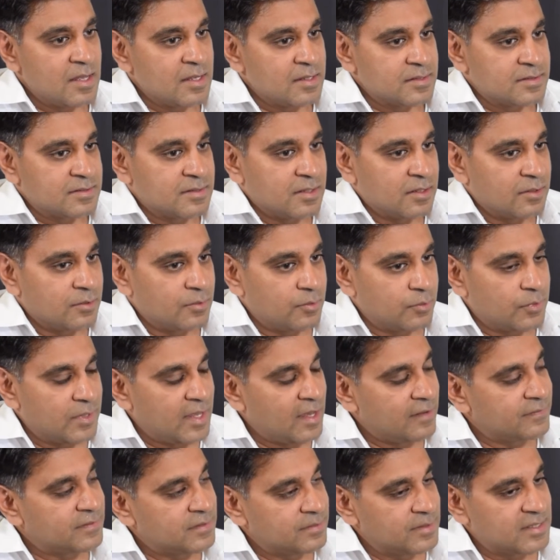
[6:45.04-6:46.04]
So we
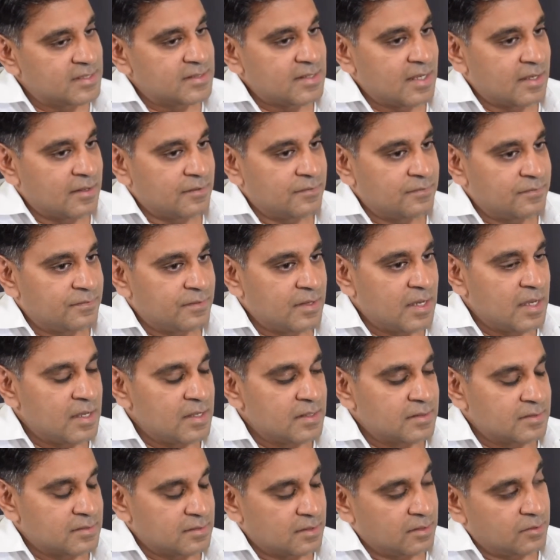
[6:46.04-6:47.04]
have to be safe.
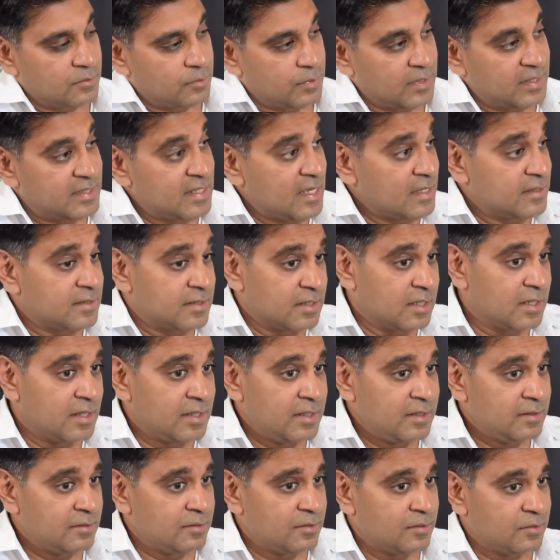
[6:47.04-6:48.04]
So we test
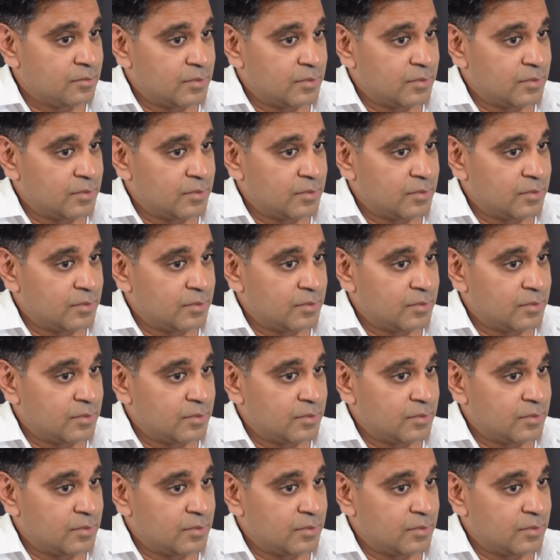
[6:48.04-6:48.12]
early,